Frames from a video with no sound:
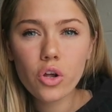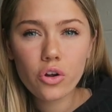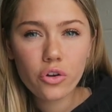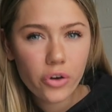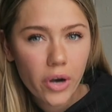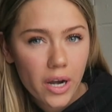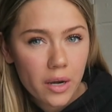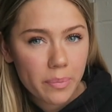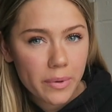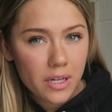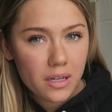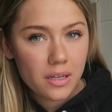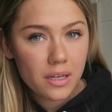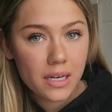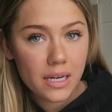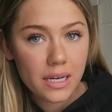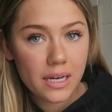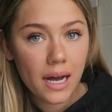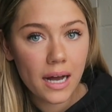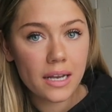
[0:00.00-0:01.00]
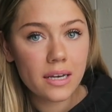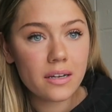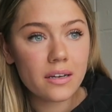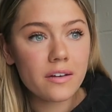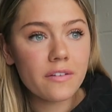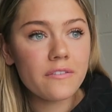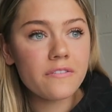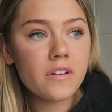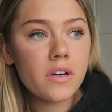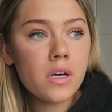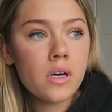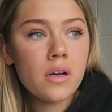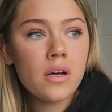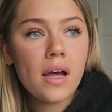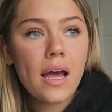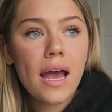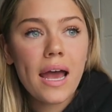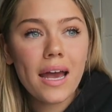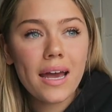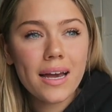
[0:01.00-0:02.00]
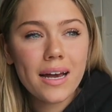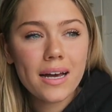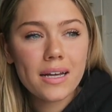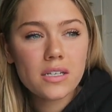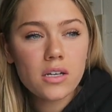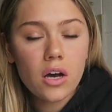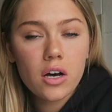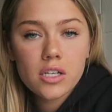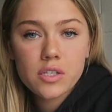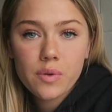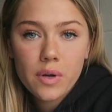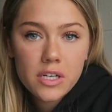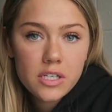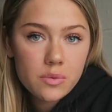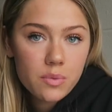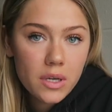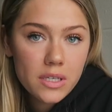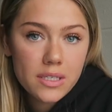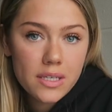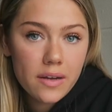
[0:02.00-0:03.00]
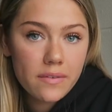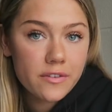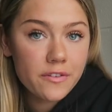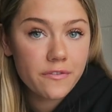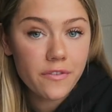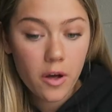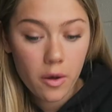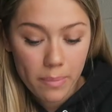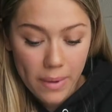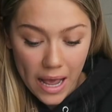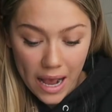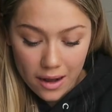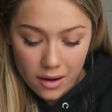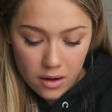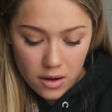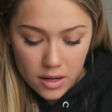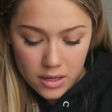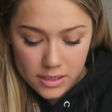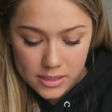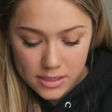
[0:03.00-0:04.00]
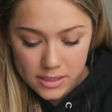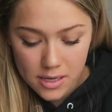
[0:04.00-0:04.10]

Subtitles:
credibility kind of. And also I just want stuff to fall back on.